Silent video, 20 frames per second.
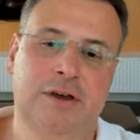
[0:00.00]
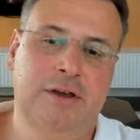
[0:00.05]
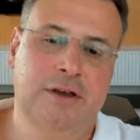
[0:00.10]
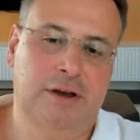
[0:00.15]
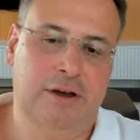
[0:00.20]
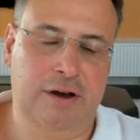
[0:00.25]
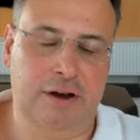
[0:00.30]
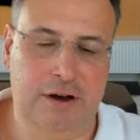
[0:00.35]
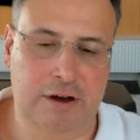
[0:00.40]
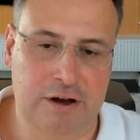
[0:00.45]

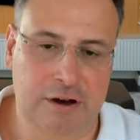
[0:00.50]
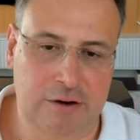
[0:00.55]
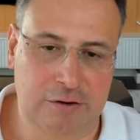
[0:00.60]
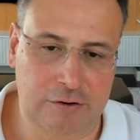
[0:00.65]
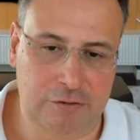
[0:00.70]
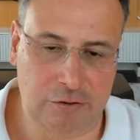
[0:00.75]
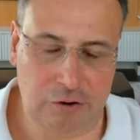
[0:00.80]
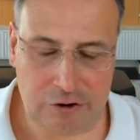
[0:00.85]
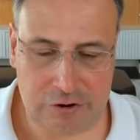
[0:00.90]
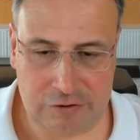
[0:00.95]

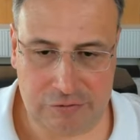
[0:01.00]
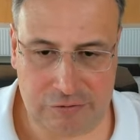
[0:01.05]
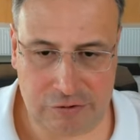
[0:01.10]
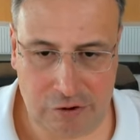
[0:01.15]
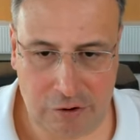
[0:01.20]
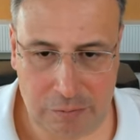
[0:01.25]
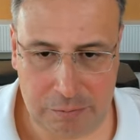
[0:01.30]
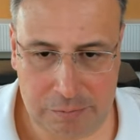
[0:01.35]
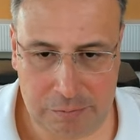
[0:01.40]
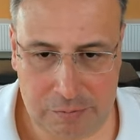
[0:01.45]
working
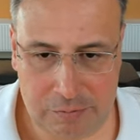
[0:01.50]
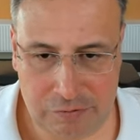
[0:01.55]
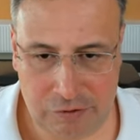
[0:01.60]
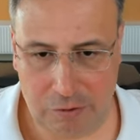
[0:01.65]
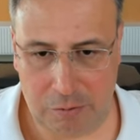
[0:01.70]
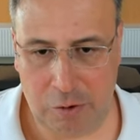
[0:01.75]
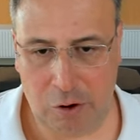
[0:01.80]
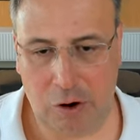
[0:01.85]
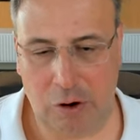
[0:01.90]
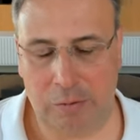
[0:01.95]
from
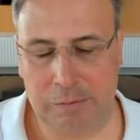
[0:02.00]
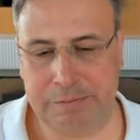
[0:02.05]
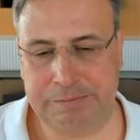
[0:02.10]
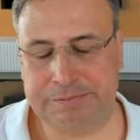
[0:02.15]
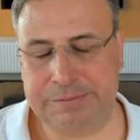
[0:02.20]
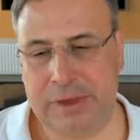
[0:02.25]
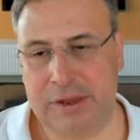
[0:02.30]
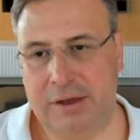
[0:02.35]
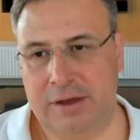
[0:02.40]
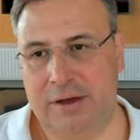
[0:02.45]
home.
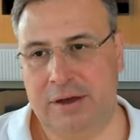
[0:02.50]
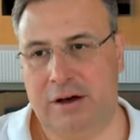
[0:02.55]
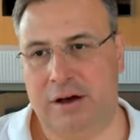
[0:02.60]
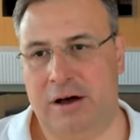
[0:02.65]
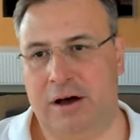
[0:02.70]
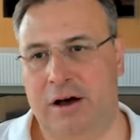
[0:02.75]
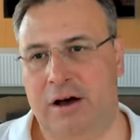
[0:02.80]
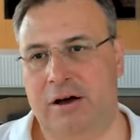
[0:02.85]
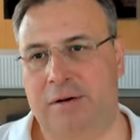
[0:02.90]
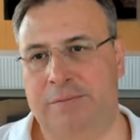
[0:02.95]

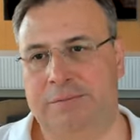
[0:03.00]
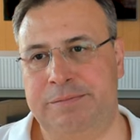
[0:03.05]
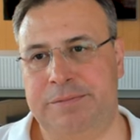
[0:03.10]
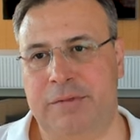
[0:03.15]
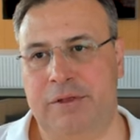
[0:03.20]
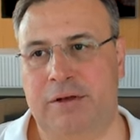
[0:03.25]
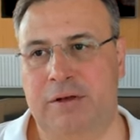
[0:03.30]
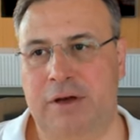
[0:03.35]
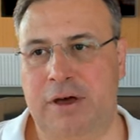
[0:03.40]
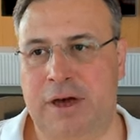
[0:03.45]

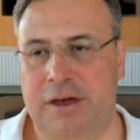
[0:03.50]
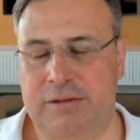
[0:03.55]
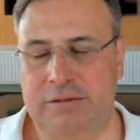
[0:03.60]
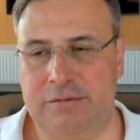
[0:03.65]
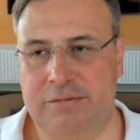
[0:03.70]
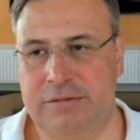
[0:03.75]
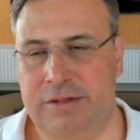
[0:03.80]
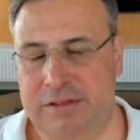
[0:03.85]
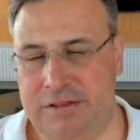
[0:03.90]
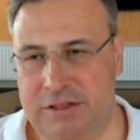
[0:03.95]
And
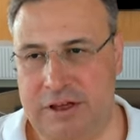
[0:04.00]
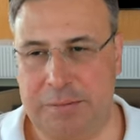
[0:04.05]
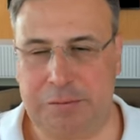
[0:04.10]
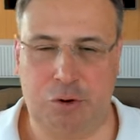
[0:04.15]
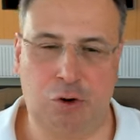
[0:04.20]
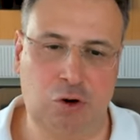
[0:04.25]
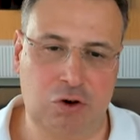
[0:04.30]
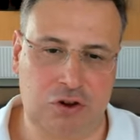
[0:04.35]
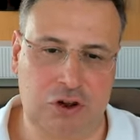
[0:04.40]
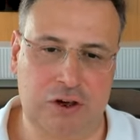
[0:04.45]
this
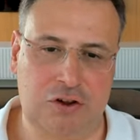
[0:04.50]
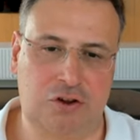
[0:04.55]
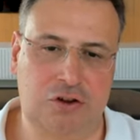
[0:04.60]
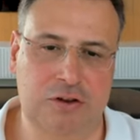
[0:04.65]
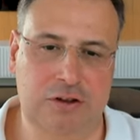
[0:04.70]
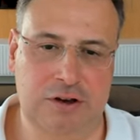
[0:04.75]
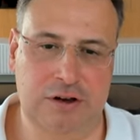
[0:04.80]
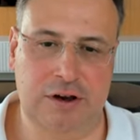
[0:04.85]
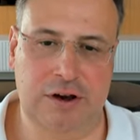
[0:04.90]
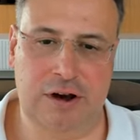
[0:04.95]
approach
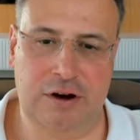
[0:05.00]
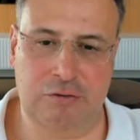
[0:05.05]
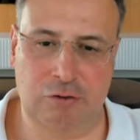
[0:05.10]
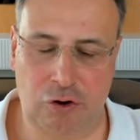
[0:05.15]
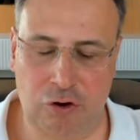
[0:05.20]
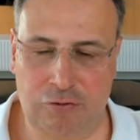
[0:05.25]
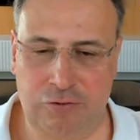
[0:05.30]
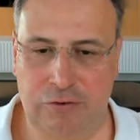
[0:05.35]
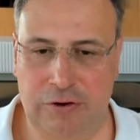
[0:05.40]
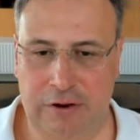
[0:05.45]
actually
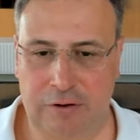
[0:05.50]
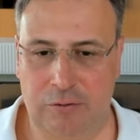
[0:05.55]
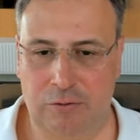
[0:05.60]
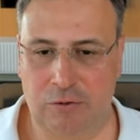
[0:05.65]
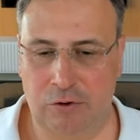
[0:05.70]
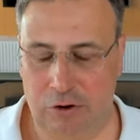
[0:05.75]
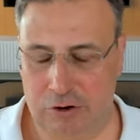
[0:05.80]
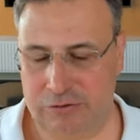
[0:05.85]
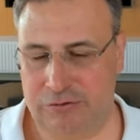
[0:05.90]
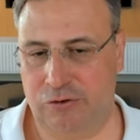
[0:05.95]

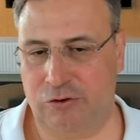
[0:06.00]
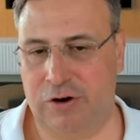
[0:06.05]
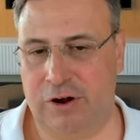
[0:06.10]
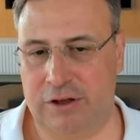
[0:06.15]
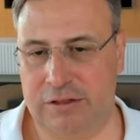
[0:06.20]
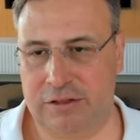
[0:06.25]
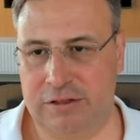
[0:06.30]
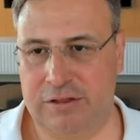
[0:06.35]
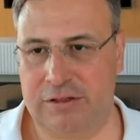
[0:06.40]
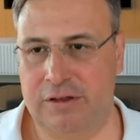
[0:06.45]
worked for
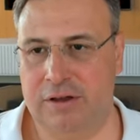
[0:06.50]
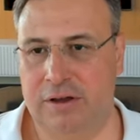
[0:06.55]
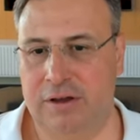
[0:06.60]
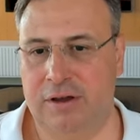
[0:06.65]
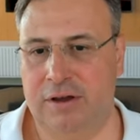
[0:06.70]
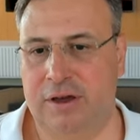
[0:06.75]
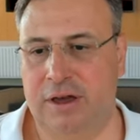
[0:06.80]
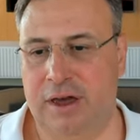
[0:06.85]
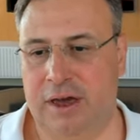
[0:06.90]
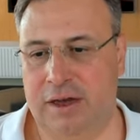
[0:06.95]
us.
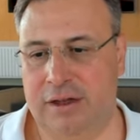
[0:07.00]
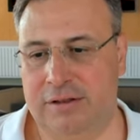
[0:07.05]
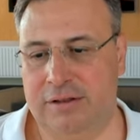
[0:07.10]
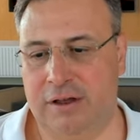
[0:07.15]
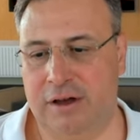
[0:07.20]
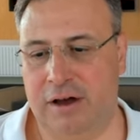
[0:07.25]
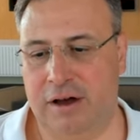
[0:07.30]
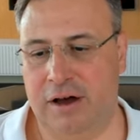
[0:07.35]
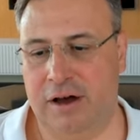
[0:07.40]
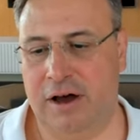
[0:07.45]
And
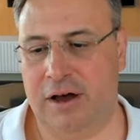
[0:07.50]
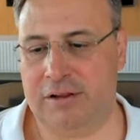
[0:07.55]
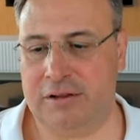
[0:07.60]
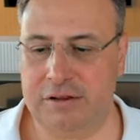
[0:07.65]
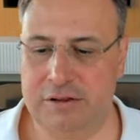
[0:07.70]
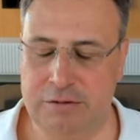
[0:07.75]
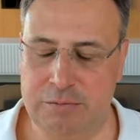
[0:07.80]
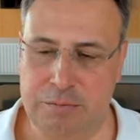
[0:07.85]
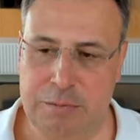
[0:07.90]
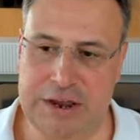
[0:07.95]
I
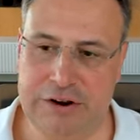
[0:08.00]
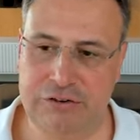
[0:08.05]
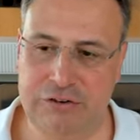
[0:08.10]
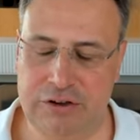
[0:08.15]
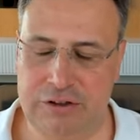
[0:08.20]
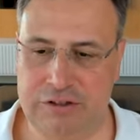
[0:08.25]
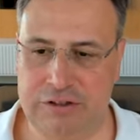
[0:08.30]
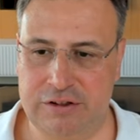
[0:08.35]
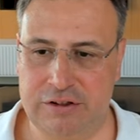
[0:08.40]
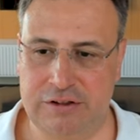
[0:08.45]
think the main
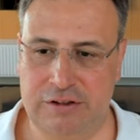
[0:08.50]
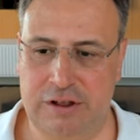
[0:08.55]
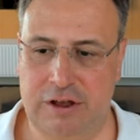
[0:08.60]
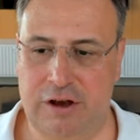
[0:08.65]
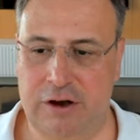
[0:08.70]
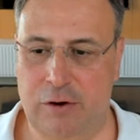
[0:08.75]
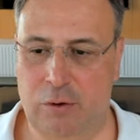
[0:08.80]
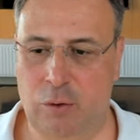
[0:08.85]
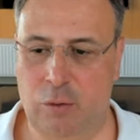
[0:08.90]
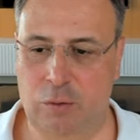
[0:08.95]
reason
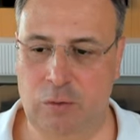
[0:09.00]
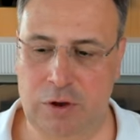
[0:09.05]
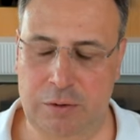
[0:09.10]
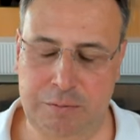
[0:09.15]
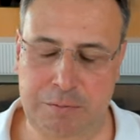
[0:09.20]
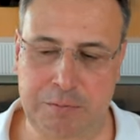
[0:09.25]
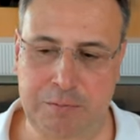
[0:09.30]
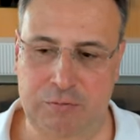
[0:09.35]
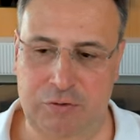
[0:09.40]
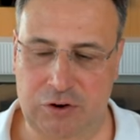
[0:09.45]

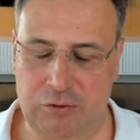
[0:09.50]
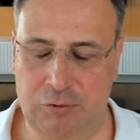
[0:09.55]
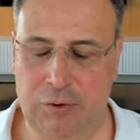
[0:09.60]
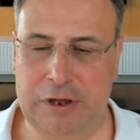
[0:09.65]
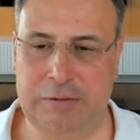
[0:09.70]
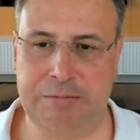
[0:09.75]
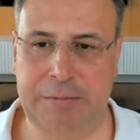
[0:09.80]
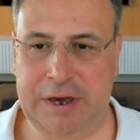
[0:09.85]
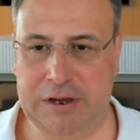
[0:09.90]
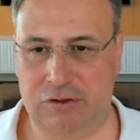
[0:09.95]
we
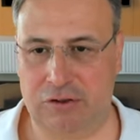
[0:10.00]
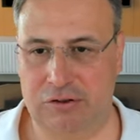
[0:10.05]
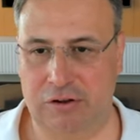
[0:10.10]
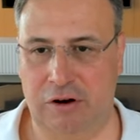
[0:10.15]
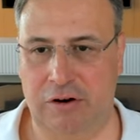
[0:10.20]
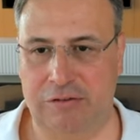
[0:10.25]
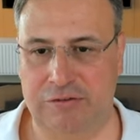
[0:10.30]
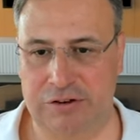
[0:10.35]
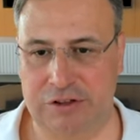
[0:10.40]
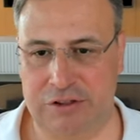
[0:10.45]
went back to the
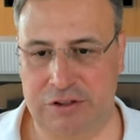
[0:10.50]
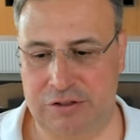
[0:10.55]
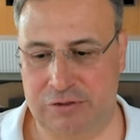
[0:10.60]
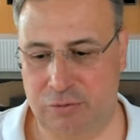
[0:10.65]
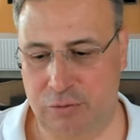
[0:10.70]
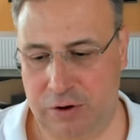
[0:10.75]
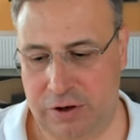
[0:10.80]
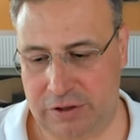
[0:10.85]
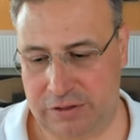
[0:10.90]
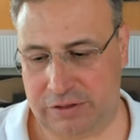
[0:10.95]
offices
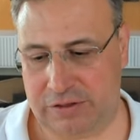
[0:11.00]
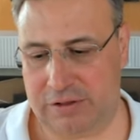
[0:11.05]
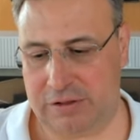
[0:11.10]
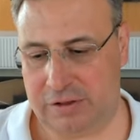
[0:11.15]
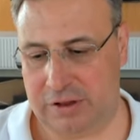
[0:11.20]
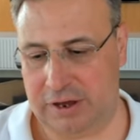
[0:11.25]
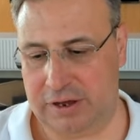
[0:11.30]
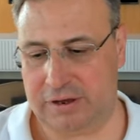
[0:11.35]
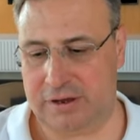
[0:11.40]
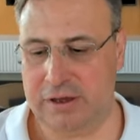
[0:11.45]
was
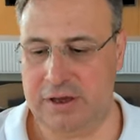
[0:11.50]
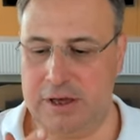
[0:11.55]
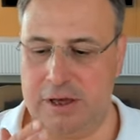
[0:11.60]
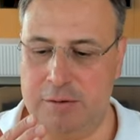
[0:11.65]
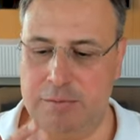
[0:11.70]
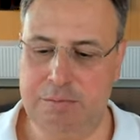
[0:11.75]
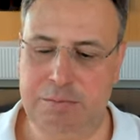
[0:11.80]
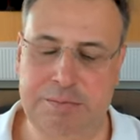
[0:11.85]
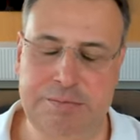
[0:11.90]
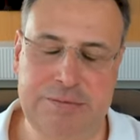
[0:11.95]
like
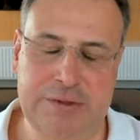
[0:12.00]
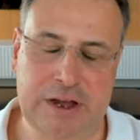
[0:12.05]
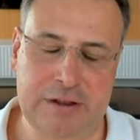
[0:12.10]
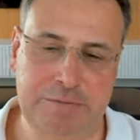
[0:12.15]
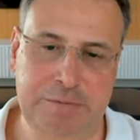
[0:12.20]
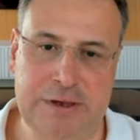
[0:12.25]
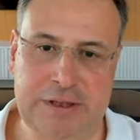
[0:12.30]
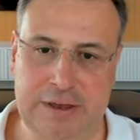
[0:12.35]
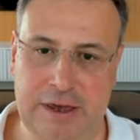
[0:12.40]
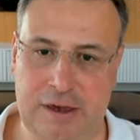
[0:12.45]

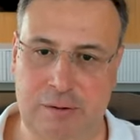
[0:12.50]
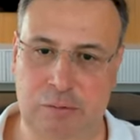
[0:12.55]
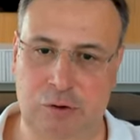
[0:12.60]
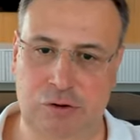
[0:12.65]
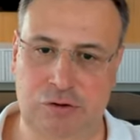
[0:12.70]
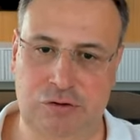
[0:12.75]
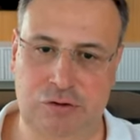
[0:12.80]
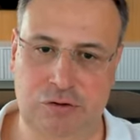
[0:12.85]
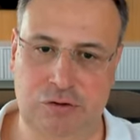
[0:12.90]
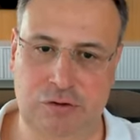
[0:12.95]
not being
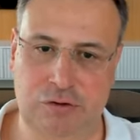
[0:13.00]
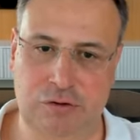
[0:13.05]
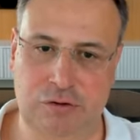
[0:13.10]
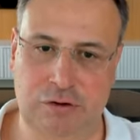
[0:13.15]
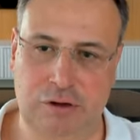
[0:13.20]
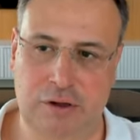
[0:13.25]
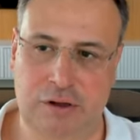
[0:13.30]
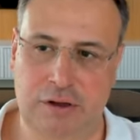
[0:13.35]
able to